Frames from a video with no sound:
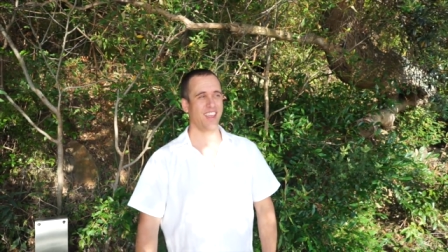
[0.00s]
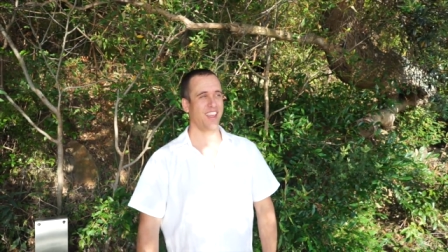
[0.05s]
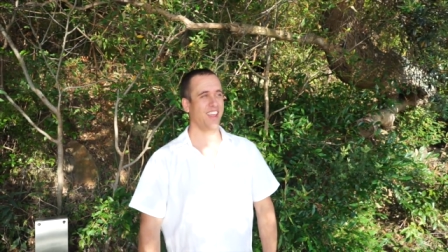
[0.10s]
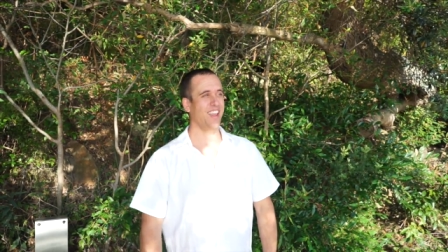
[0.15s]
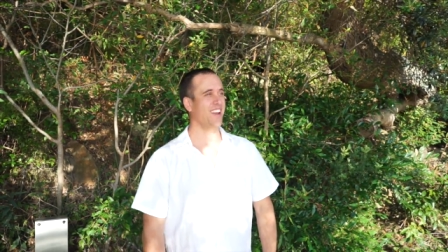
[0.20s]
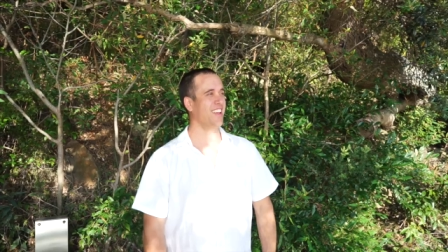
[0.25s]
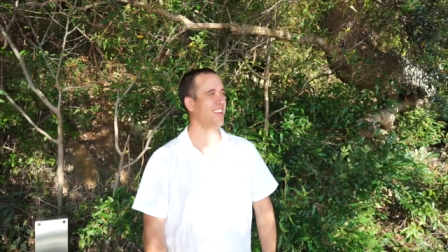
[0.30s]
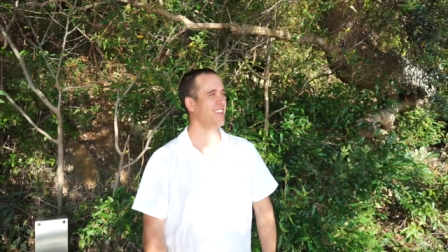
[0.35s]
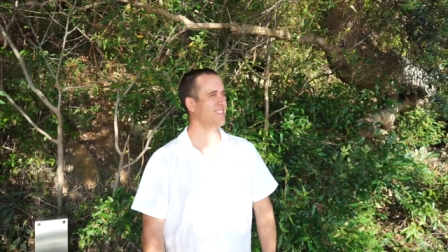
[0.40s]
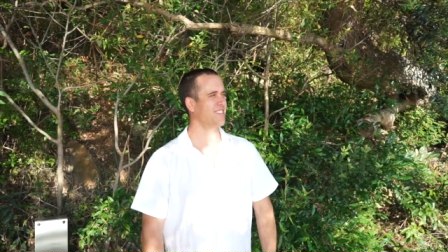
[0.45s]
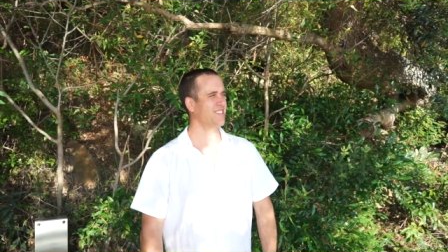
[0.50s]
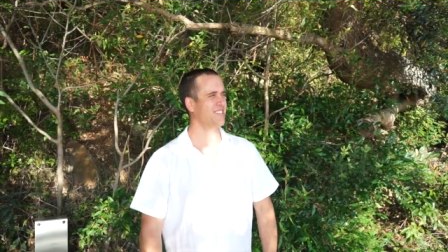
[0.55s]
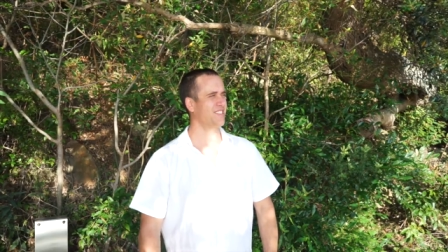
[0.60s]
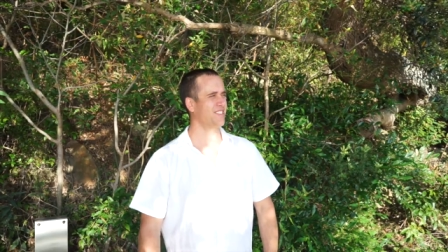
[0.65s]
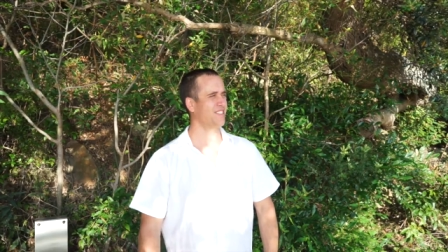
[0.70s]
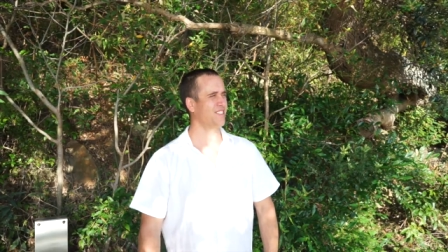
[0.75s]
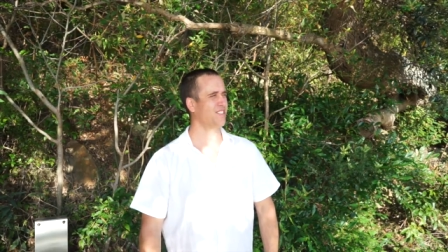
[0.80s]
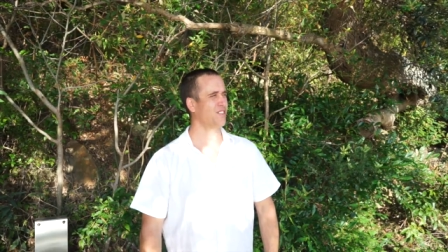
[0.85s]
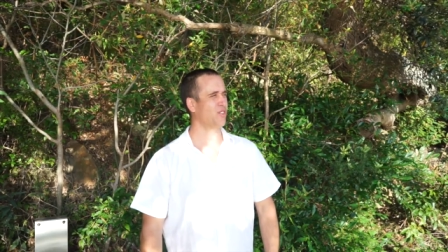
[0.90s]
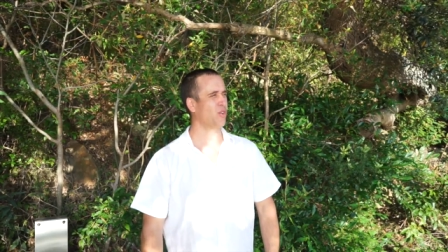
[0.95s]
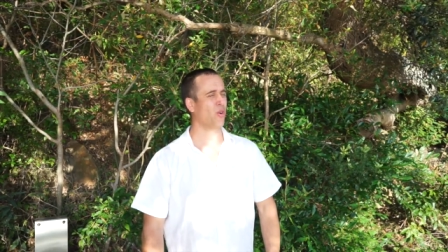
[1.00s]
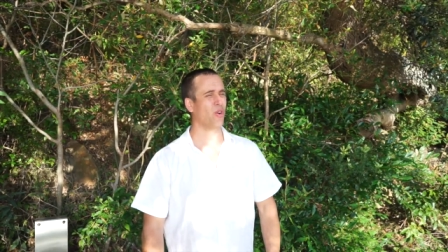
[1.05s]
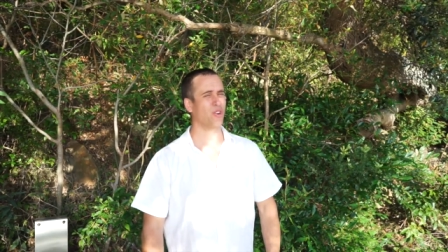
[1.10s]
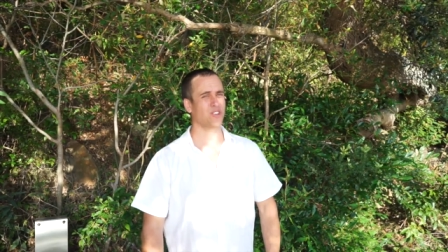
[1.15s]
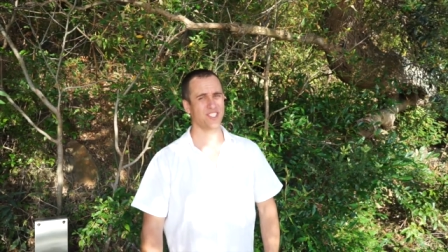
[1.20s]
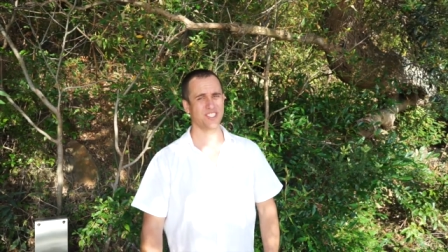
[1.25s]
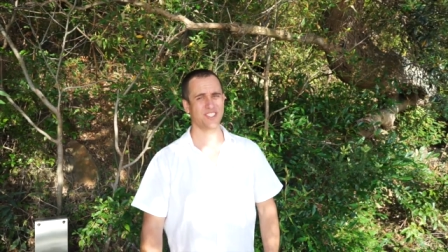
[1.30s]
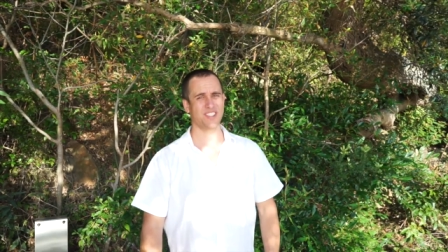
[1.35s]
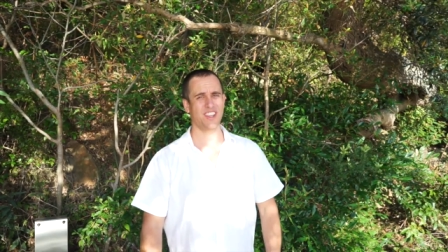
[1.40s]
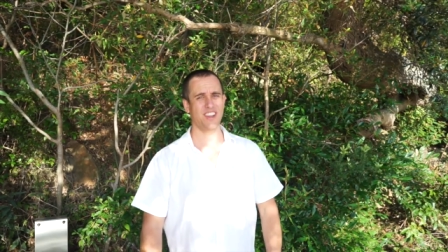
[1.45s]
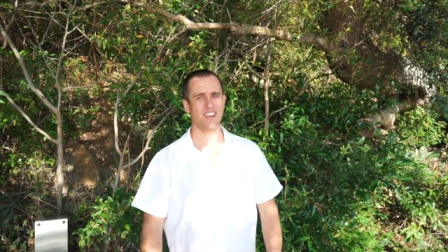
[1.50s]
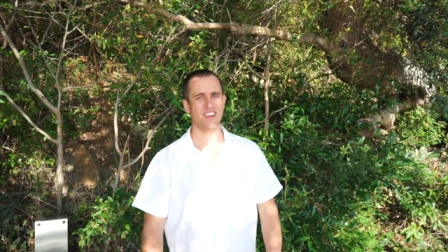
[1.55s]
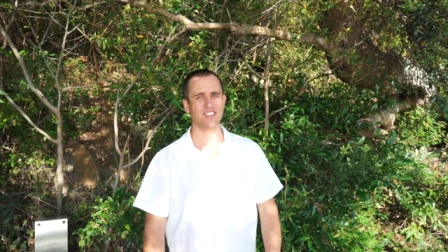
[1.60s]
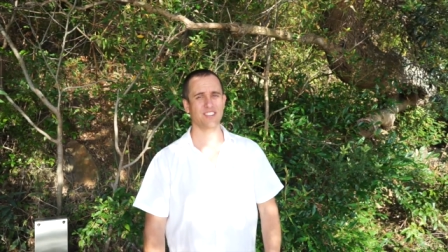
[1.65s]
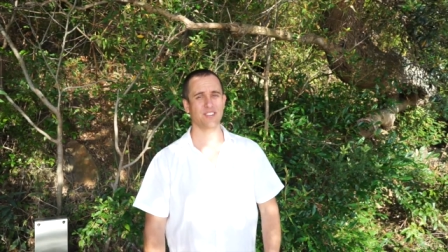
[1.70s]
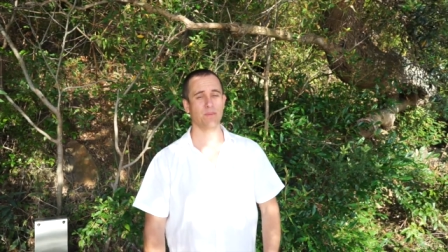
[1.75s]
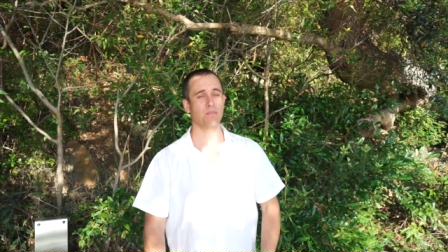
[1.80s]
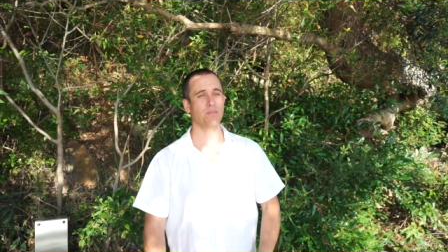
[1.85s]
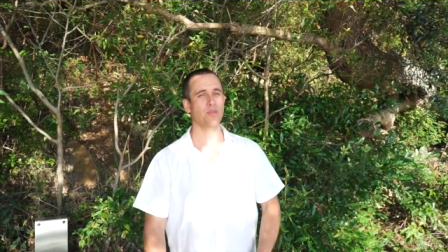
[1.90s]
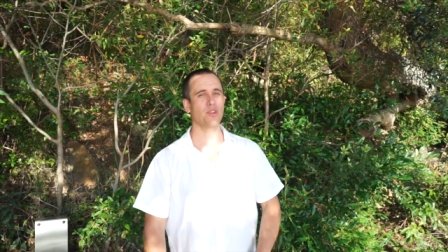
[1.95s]
It is gorgeous here.
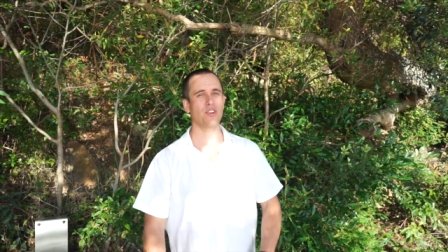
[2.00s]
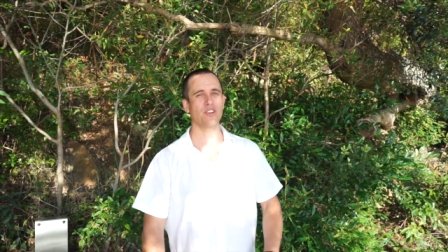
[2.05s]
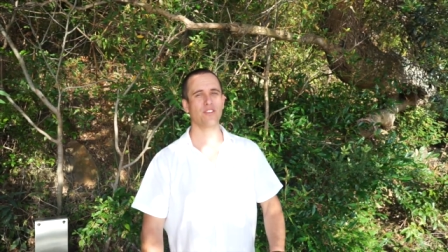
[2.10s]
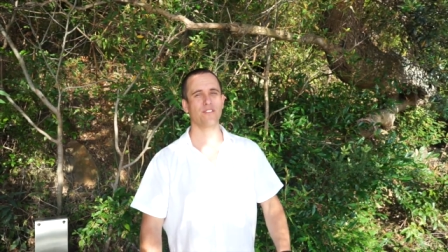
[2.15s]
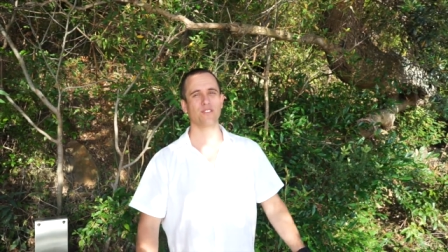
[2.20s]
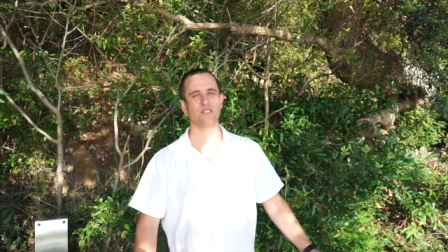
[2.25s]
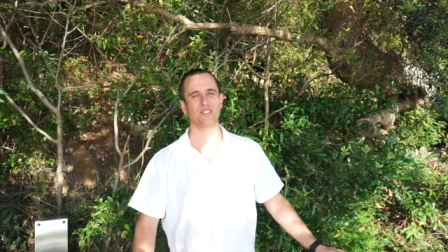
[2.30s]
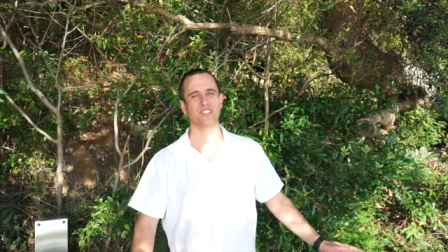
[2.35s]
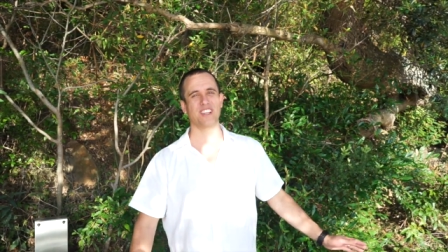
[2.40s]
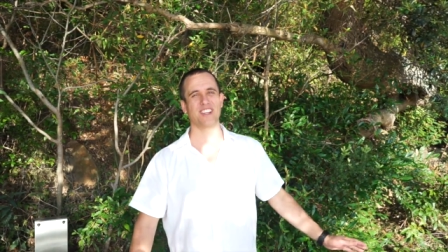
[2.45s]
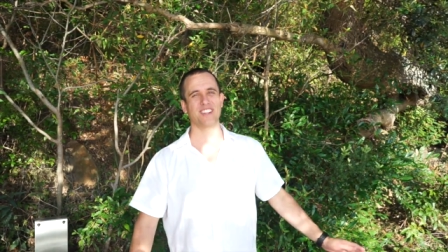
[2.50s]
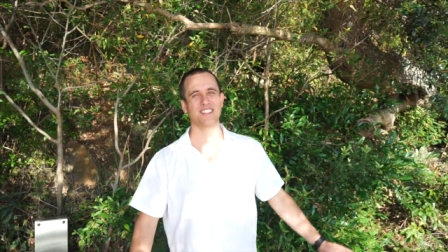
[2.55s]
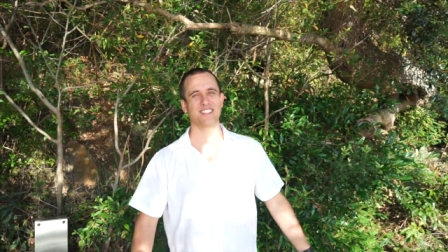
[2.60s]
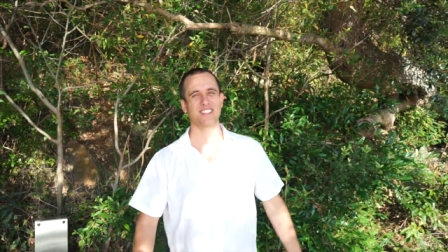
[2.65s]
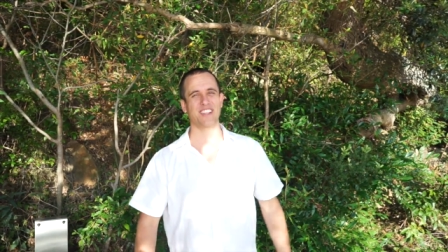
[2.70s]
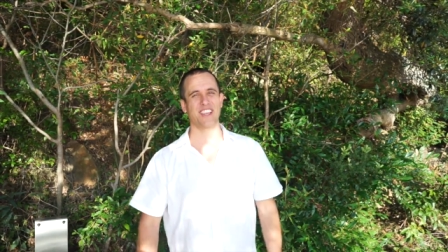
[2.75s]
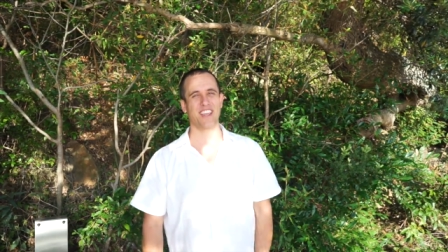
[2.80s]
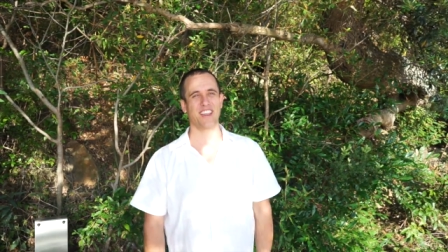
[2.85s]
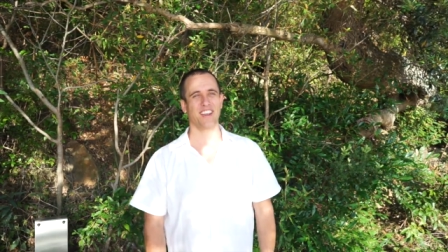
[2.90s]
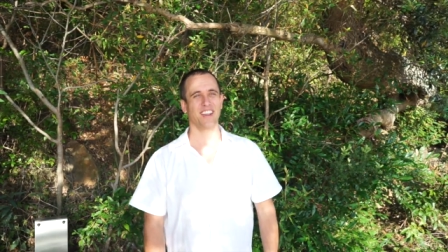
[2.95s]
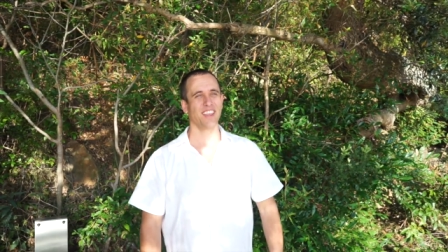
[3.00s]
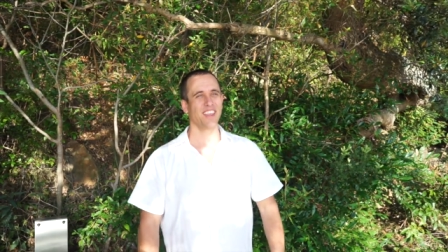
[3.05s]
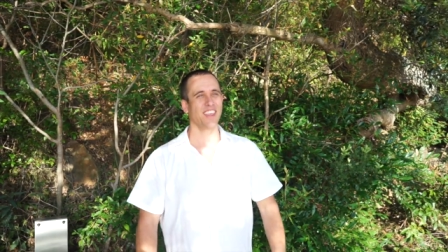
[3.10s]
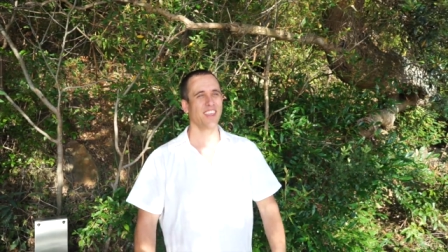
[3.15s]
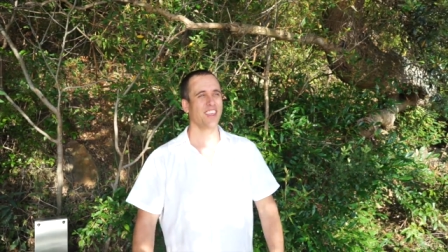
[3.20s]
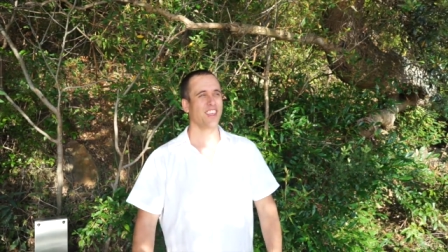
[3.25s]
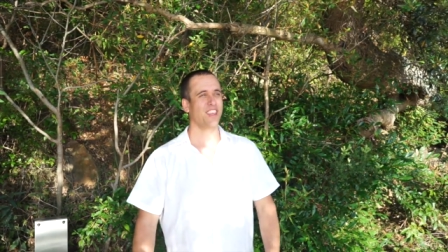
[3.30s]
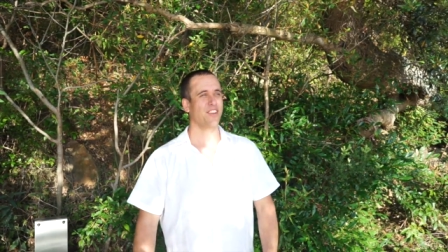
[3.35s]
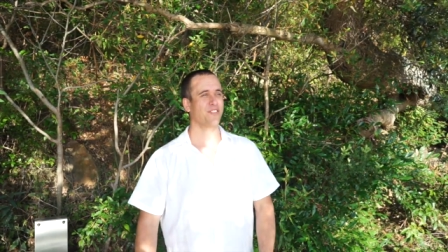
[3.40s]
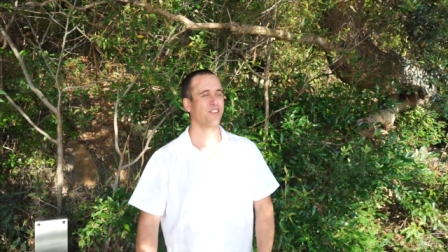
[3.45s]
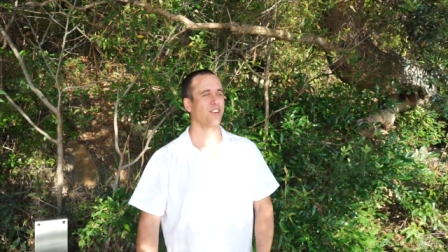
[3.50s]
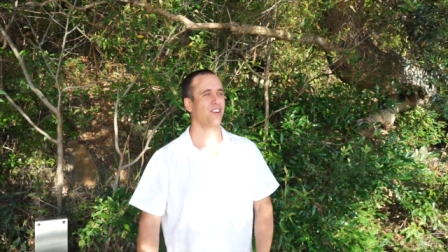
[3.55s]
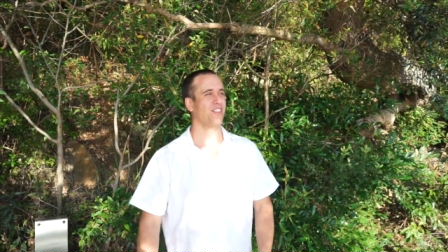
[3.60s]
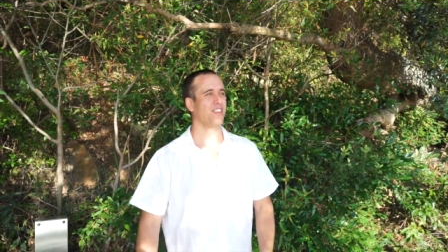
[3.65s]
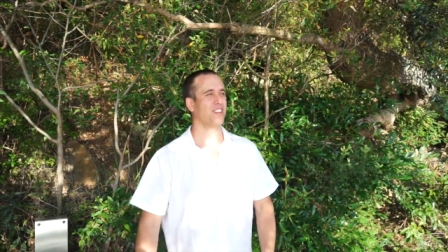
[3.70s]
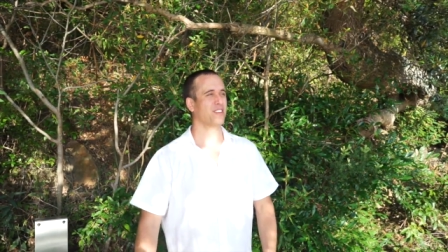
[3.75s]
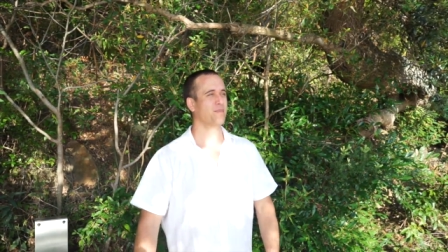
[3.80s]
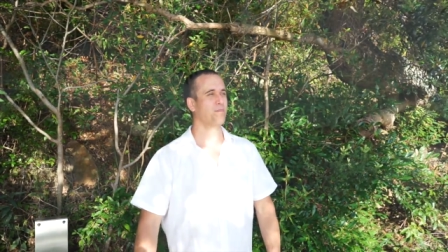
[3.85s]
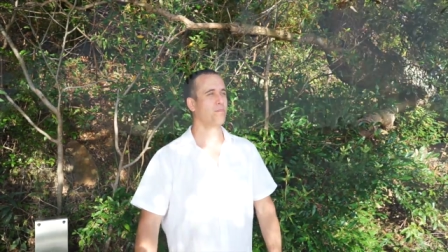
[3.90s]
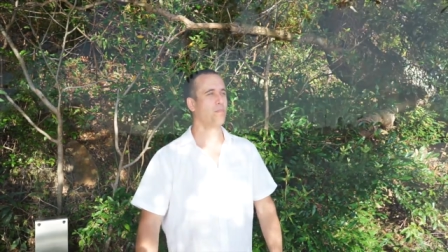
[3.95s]
It's a beautiful sunset. You've got
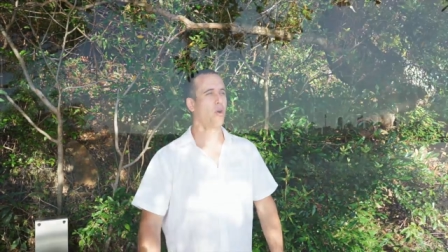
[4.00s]
this